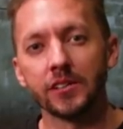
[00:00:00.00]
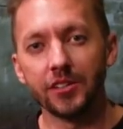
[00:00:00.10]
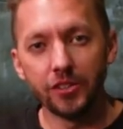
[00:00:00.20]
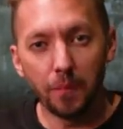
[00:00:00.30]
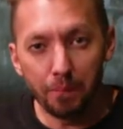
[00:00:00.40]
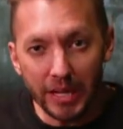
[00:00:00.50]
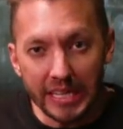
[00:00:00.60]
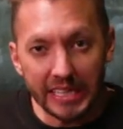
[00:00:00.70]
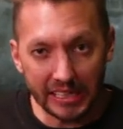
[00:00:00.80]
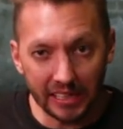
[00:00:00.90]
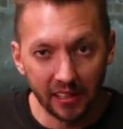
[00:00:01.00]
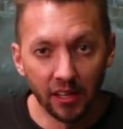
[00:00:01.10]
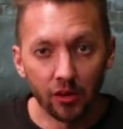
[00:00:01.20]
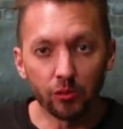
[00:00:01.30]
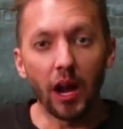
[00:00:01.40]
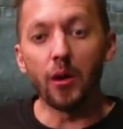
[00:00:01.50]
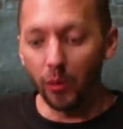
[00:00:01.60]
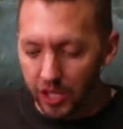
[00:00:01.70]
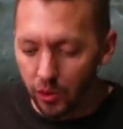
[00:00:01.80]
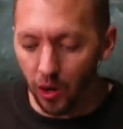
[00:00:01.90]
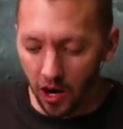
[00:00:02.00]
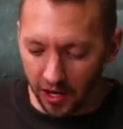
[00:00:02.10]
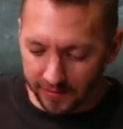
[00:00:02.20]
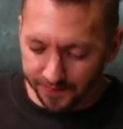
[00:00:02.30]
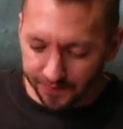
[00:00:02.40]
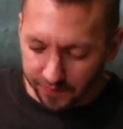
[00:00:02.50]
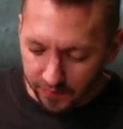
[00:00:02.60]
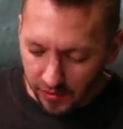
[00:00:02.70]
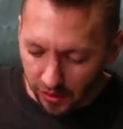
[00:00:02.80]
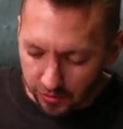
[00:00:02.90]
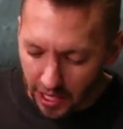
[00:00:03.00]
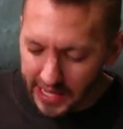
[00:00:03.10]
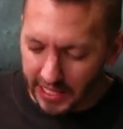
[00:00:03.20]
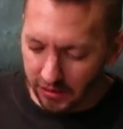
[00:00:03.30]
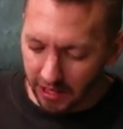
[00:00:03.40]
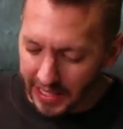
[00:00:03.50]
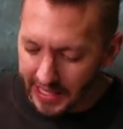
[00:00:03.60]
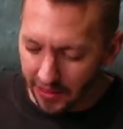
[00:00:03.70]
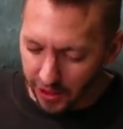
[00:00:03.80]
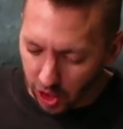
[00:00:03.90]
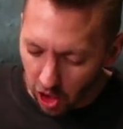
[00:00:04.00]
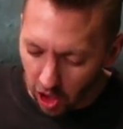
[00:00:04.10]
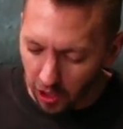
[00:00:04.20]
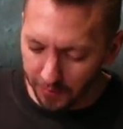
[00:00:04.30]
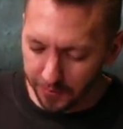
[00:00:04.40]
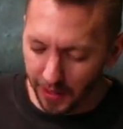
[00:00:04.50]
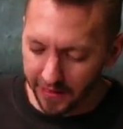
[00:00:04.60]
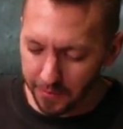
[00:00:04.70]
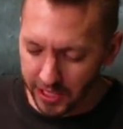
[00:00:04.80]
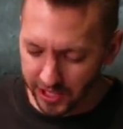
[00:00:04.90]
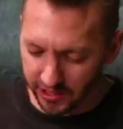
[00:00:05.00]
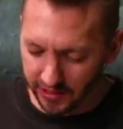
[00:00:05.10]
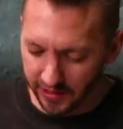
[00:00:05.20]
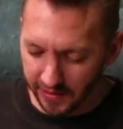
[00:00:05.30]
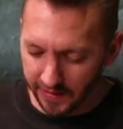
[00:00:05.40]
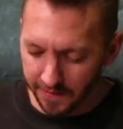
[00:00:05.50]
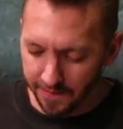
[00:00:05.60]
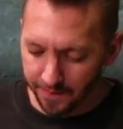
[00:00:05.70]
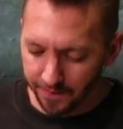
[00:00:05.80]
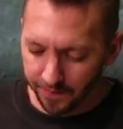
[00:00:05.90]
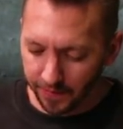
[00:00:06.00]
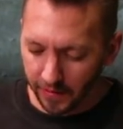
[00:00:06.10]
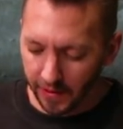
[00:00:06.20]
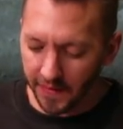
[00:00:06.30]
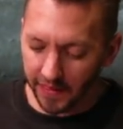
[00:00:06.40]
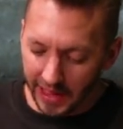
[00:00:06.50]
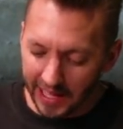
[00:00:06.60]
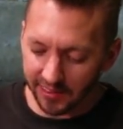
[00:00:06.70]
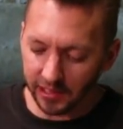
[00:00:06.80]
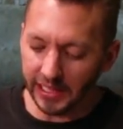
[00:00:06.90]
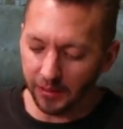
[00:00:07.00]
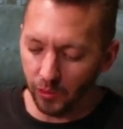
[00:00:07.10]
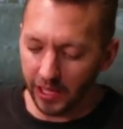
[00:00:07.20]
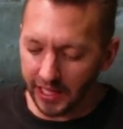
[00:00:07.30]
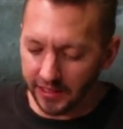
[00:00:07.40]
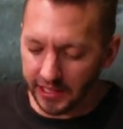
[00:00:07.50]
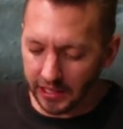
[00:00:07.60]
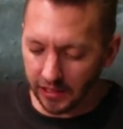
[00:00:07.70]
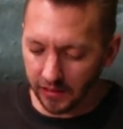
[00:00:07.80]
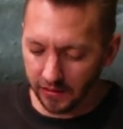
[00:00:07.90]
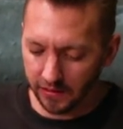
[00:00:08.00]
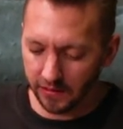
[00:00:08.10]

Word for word: to do, being right where you are, right here, right now. They're calmed by the mission. And then lastly, and we'll end here,